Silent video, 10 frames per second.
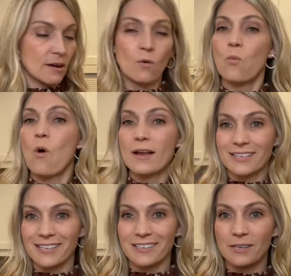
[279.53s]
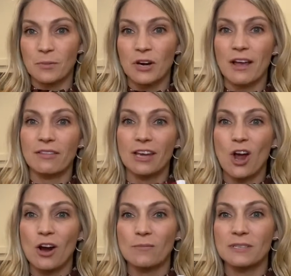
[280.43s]
want some good healthy
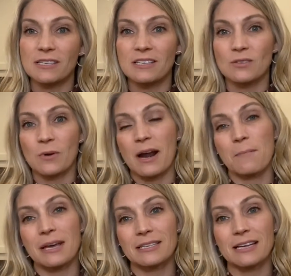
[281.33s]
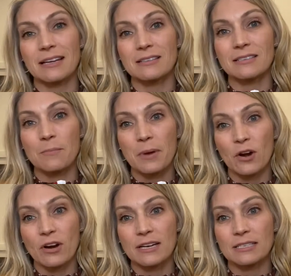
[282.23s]
carbs, this is when I mix in some
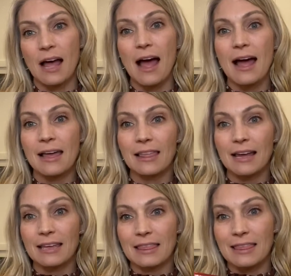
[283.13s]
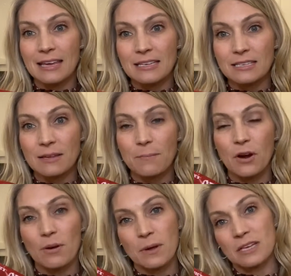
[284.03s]
berries. I like this
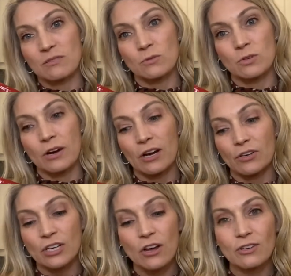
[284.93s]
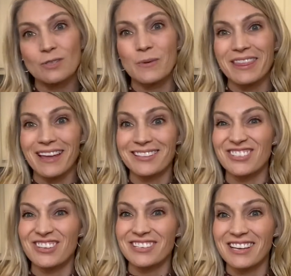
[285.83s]
berry mix from Trader Joe's, but that's
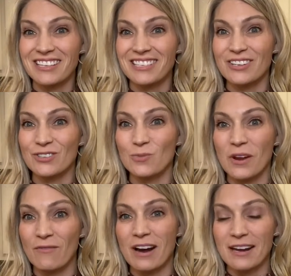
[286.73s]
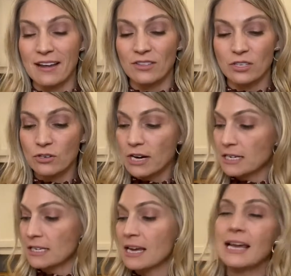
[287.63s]
just because there's one right down the
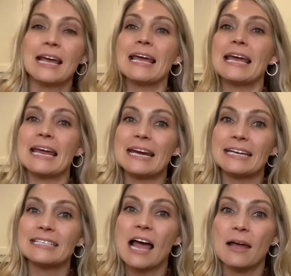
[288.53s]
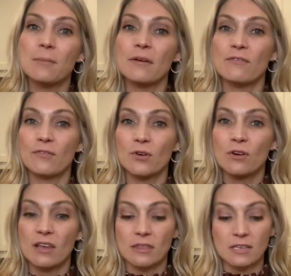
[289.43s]
street. Any type of fruit
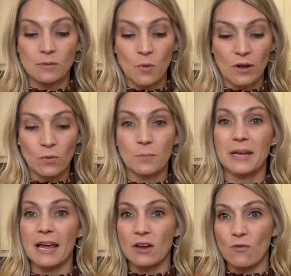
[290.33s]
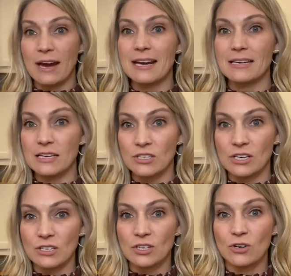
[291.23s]
at this point would be a great
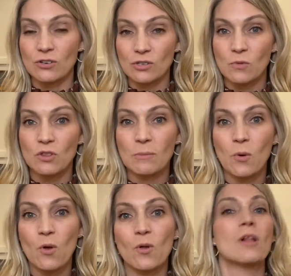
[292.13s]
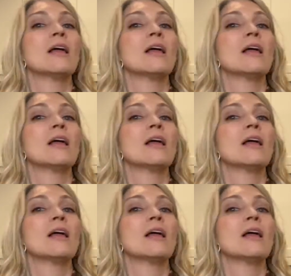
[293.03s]
addition to your smoothie bowl.